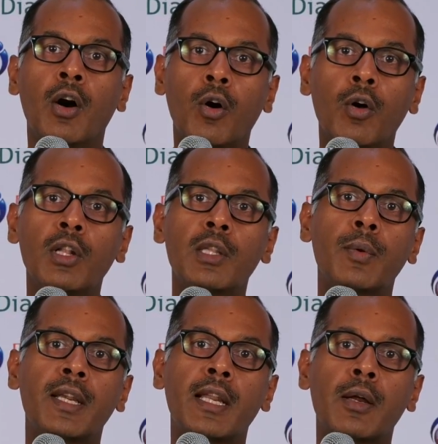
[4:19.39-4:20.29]
all the
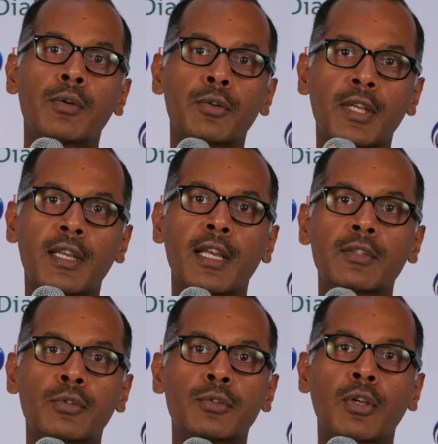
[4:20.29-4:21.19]
way down to the
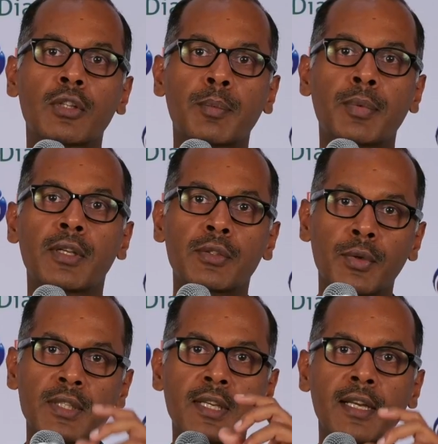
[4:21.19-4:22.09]
grassroots entrepreneurs
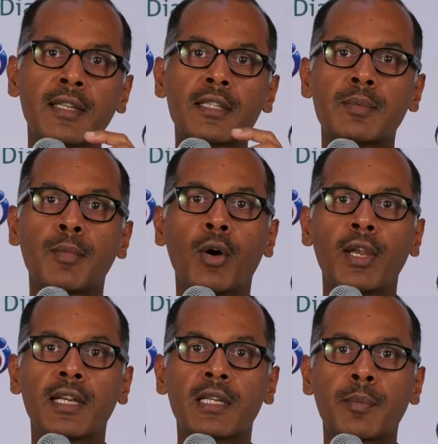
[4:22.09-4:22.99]
who are starting
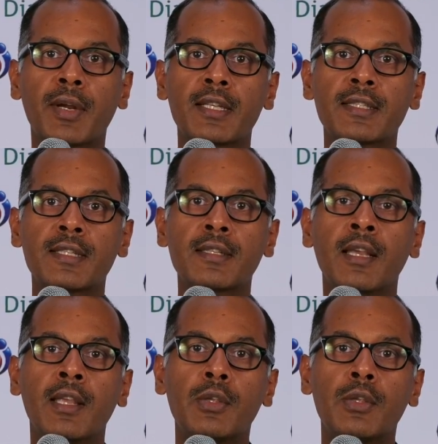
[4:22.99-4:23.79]
small enterprises